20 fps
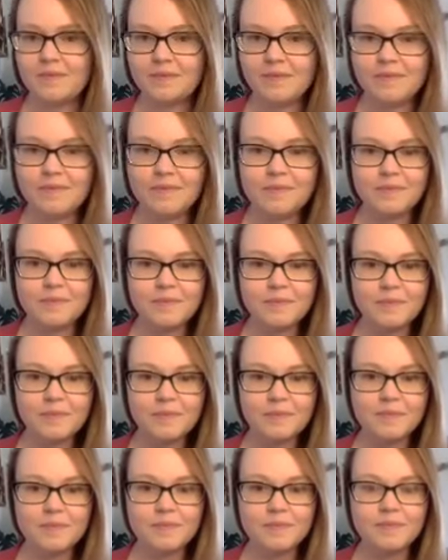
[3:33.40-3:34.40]

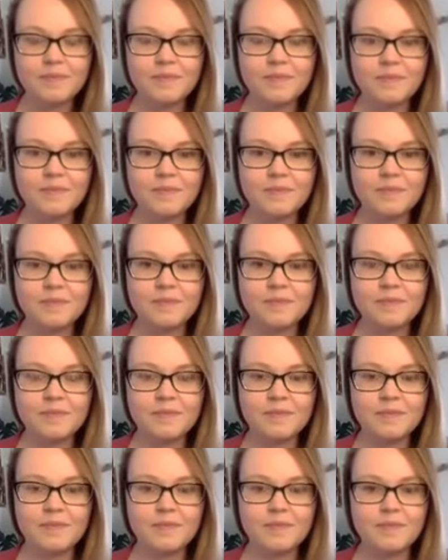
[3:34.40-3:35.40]

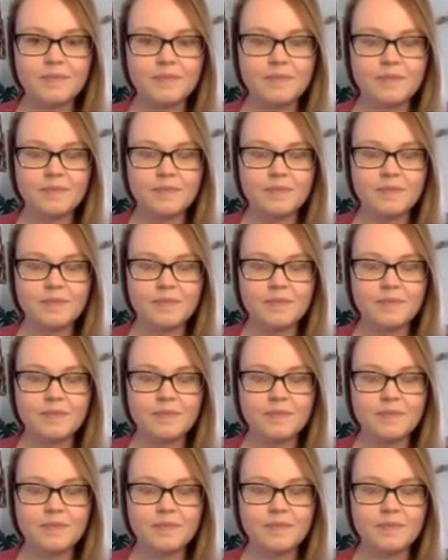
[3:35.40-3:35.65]
The person shown says nothing.